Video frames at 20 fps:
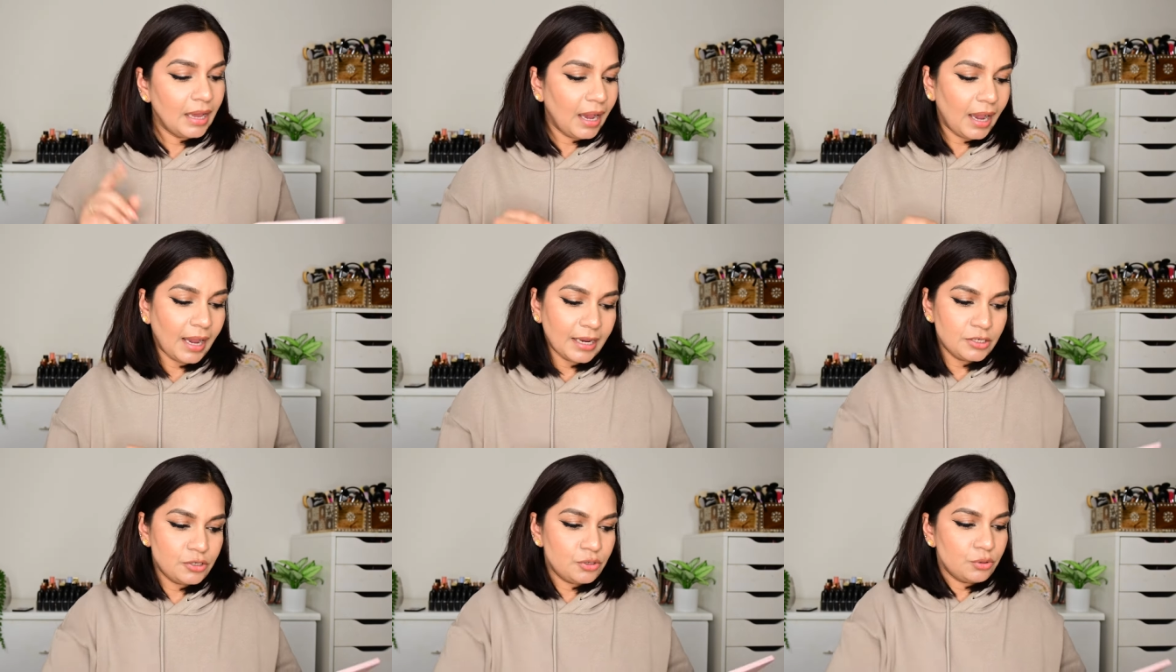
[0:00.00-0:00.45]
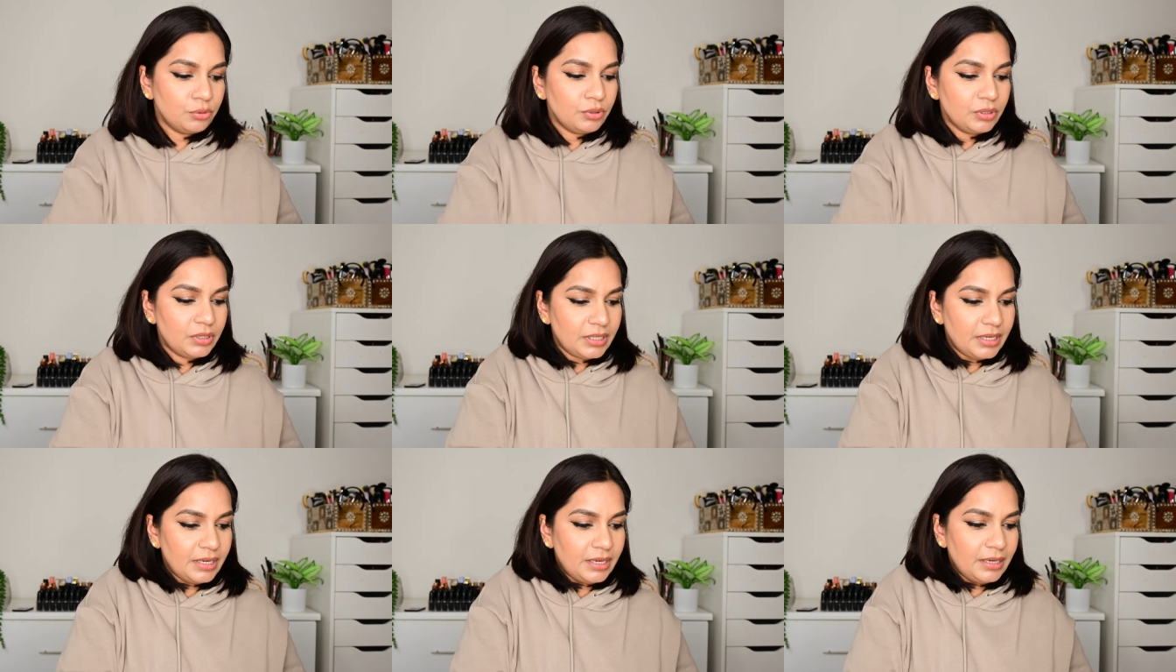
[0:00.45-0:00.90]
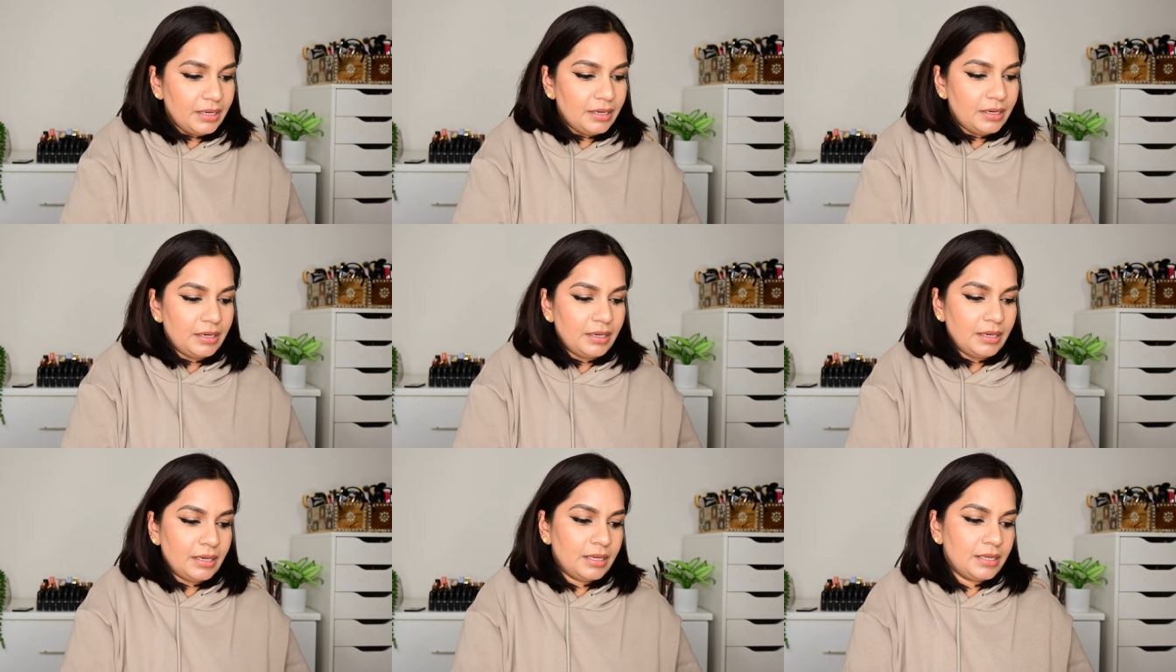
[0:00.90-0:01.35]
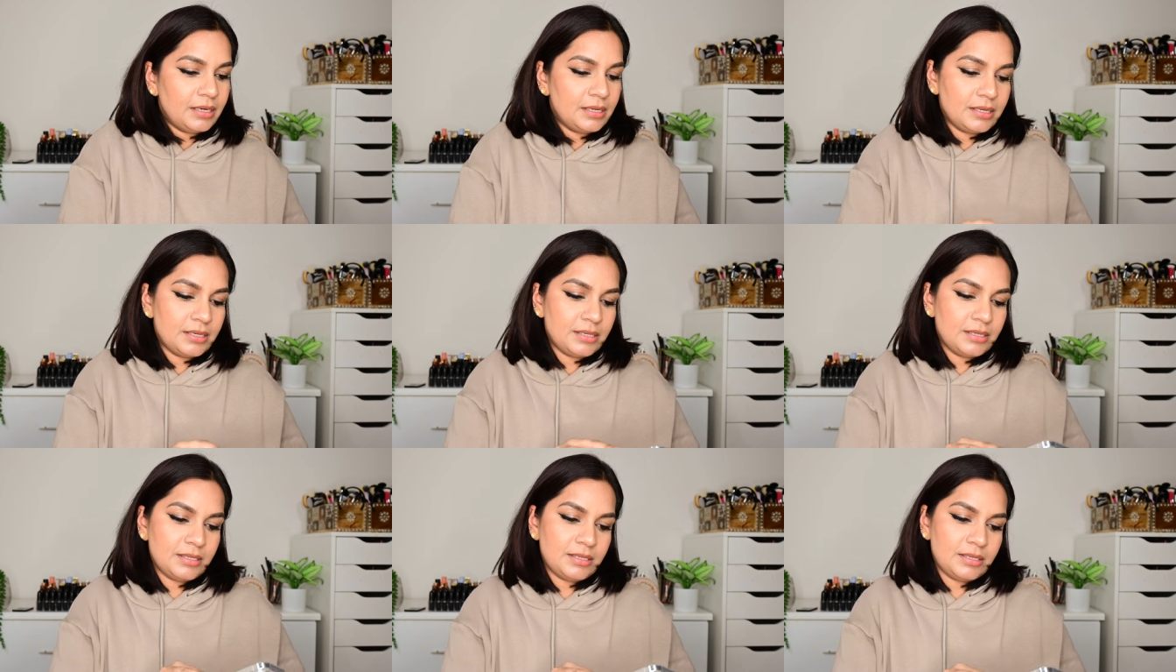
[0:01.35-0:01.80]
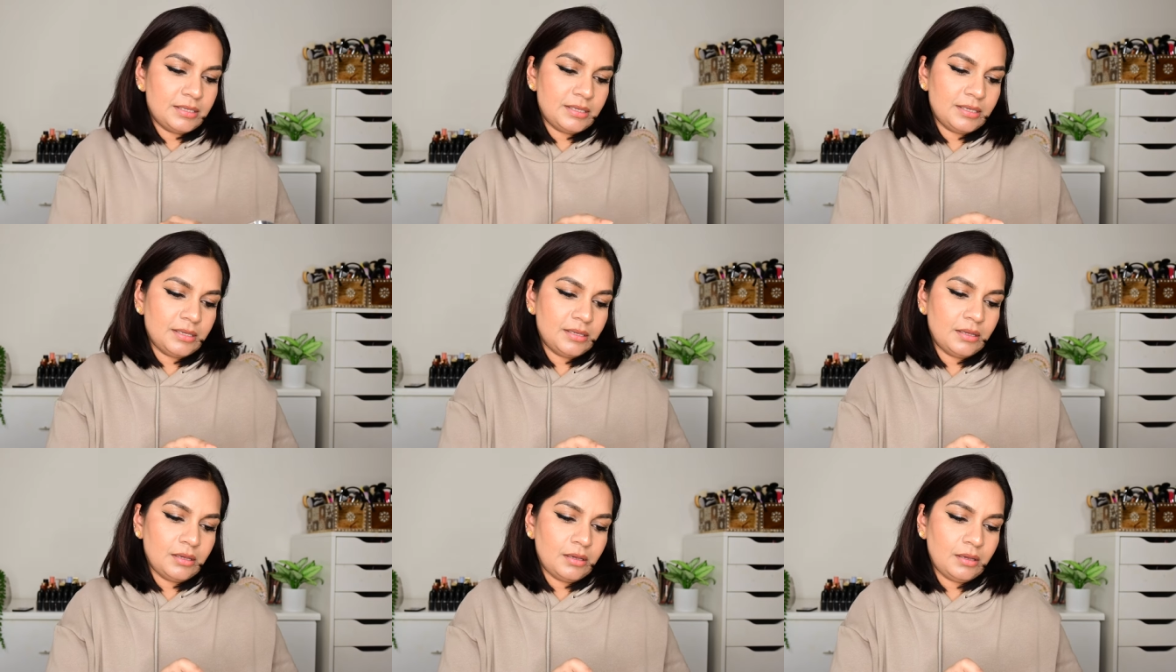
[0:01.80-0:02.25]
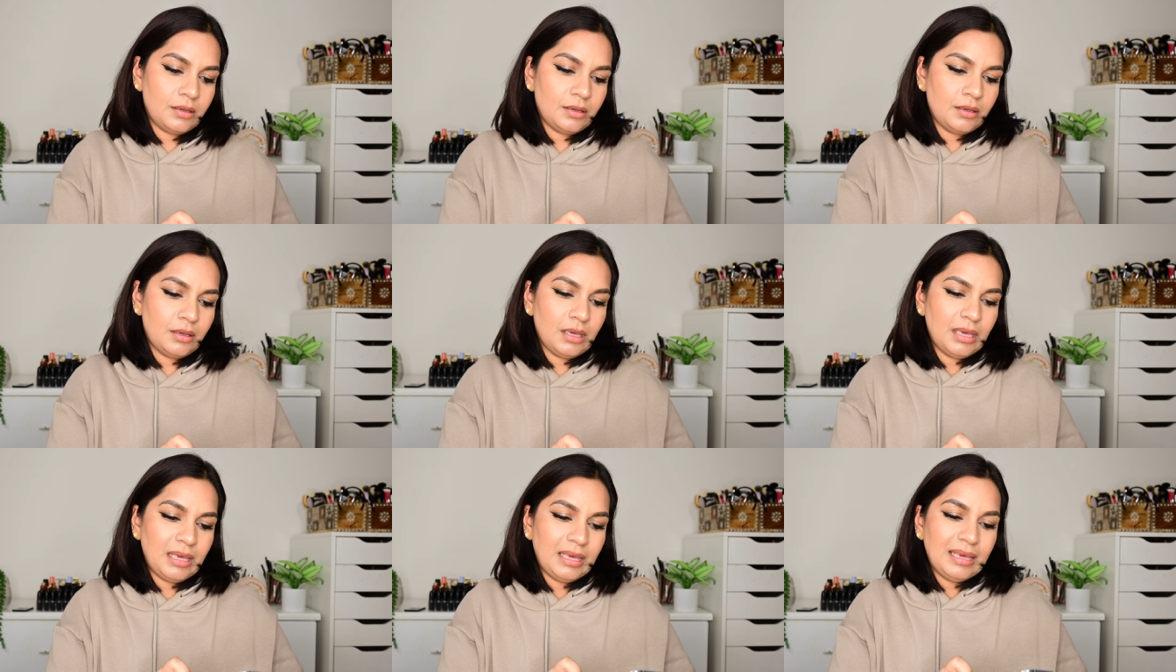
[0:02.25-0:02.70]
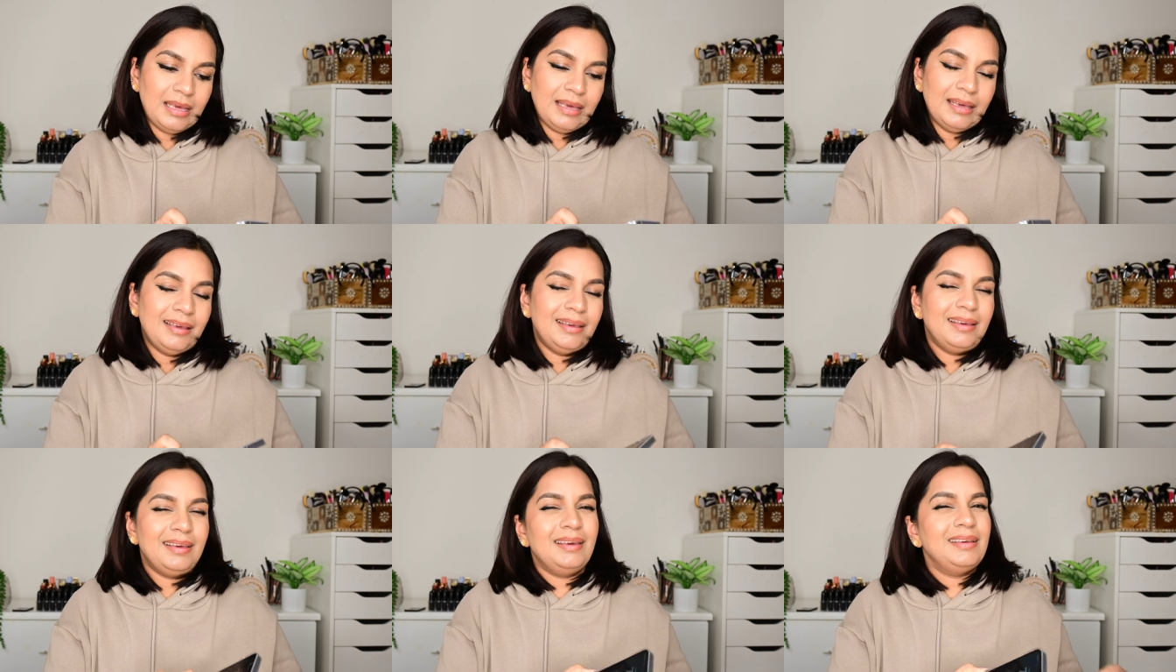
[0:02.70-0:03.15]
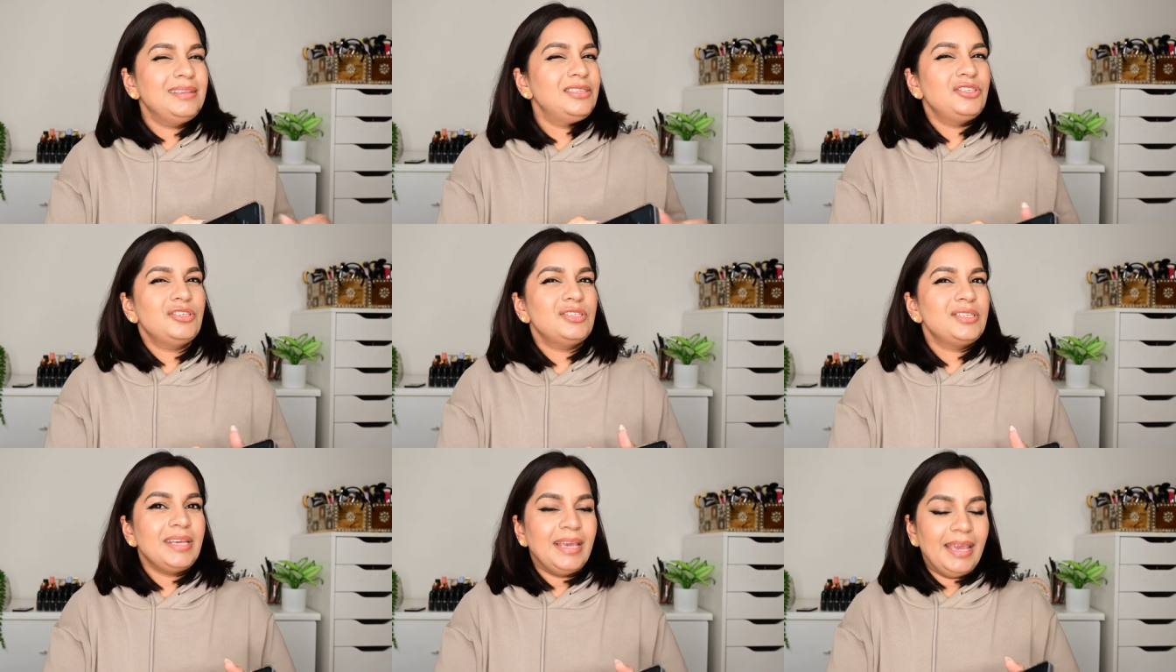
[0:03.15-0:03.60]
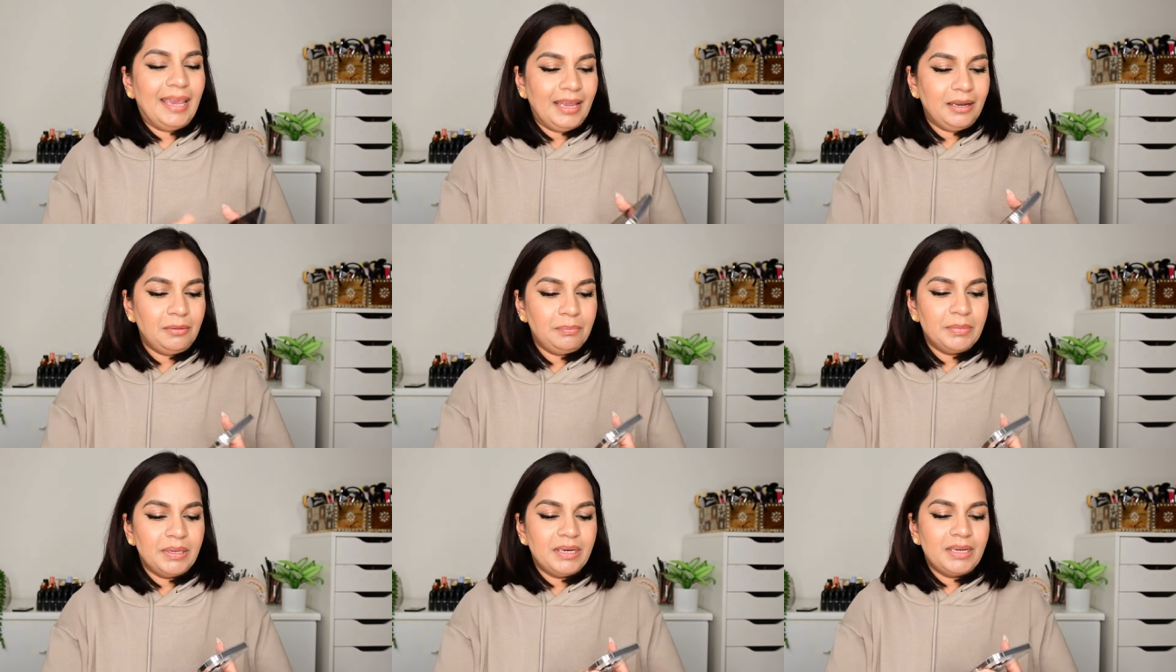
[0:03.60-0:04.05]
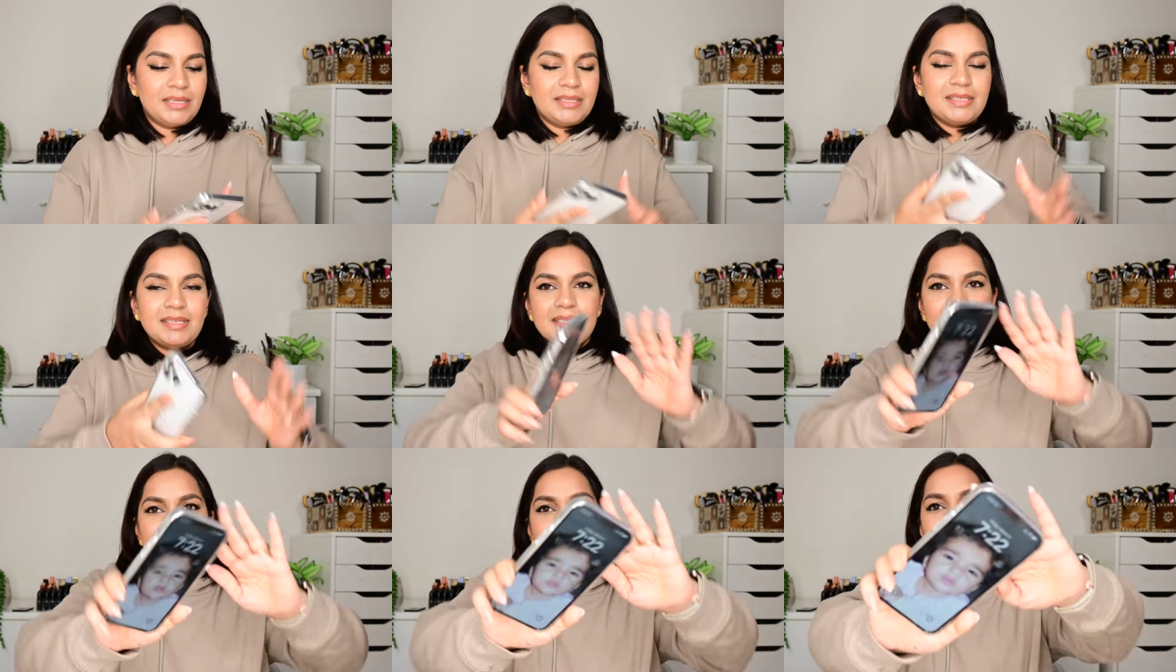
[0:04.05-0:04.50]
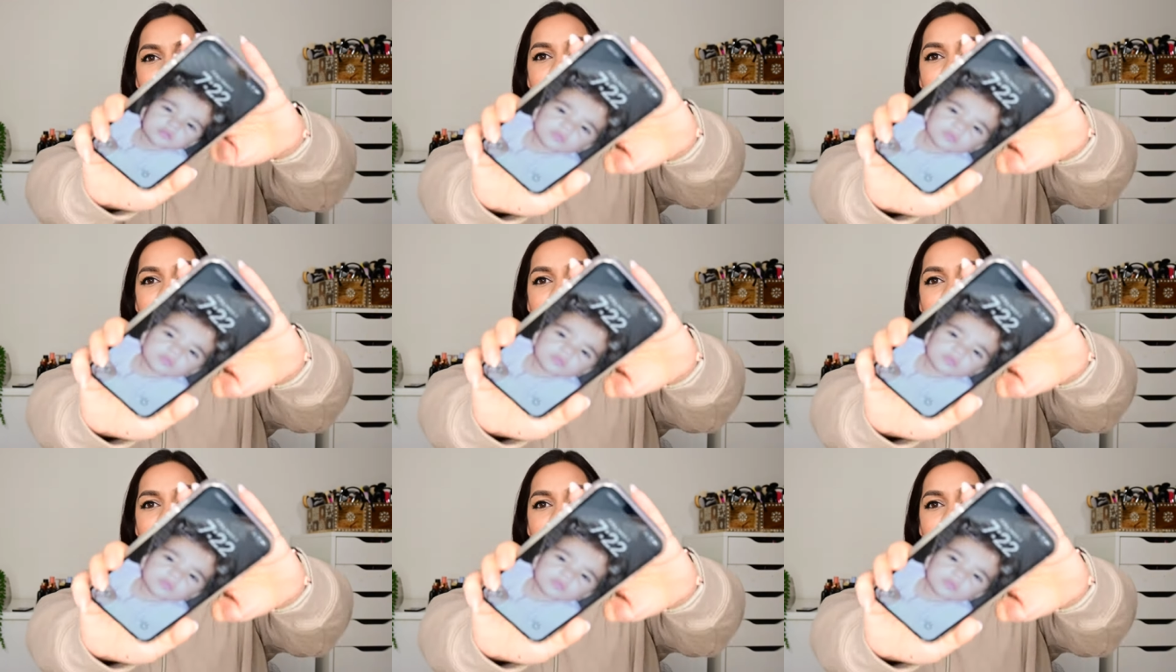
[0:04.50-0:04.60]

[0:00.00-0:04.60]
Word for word: I don't think it is, it's just eight minutes